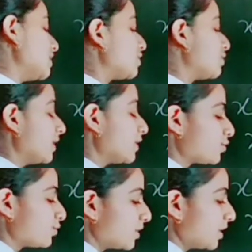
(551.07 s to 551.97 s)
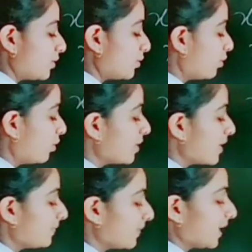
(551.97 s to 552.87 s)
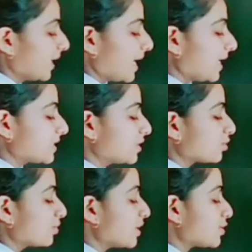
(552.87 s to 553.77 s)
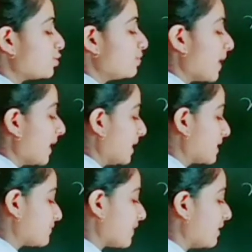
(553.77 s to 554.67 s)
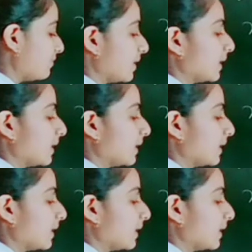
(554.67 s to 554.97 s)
is equals to 0, then x is equals to minus 5.